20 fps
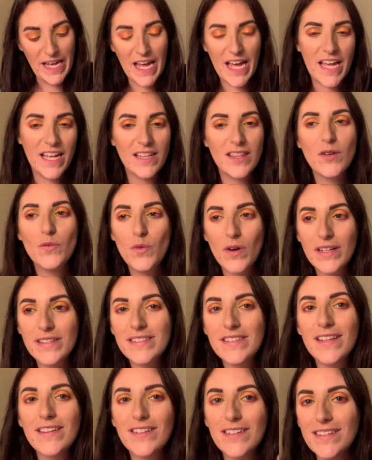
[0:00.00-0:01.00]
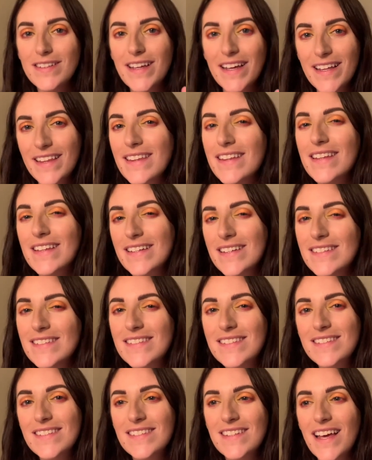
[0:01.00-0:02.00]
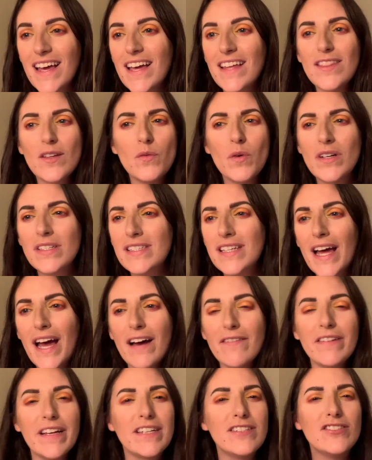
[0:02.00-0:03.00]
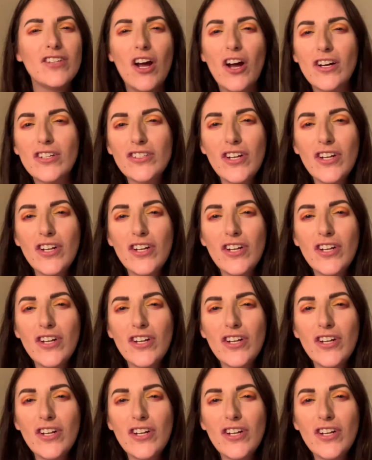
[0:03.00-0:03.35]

And the ones that look like this and the ones that have like dark,